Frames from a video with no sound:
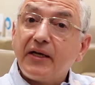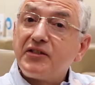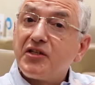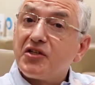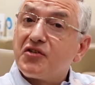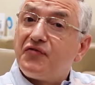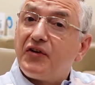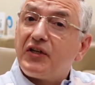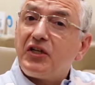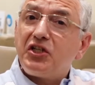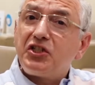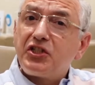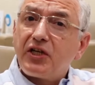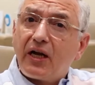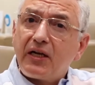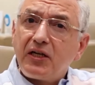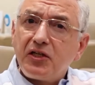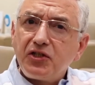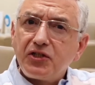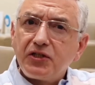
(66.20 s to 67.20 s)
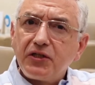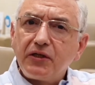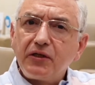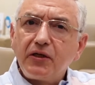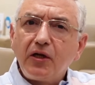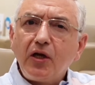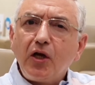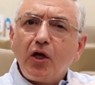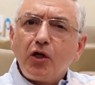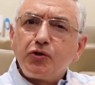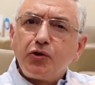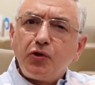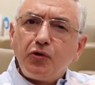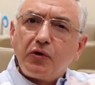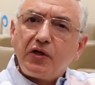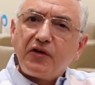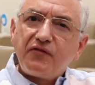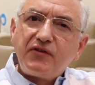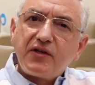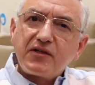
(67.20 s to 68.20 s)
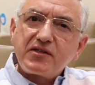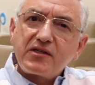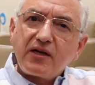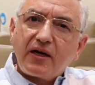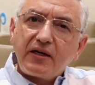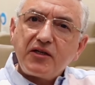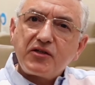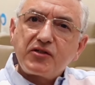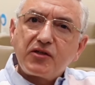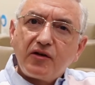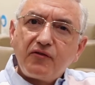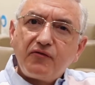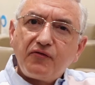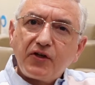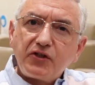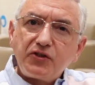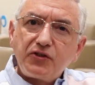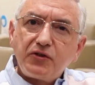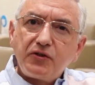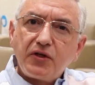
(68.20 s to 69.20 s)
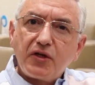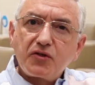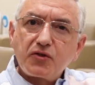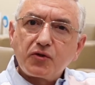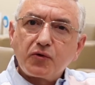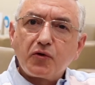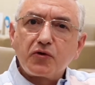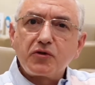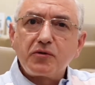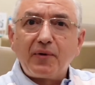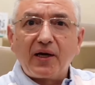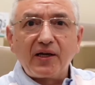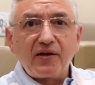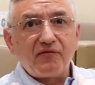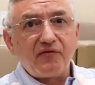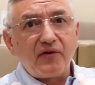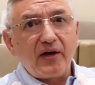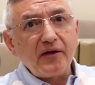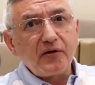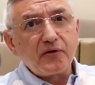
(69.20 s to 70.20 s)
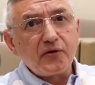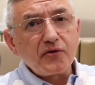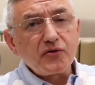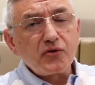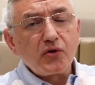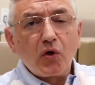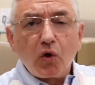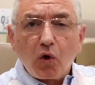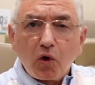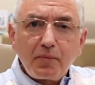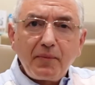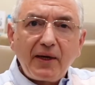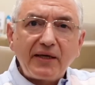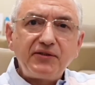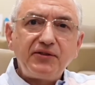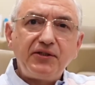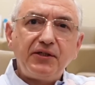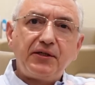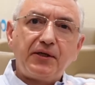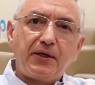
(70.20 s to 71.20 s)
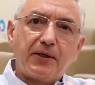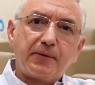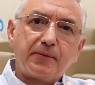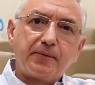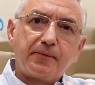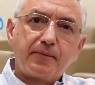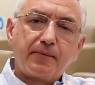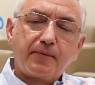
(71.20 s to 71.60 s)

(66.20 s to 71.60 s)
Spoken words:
It is very challenging to know if the sinus infection is caused by a virus or bacteria.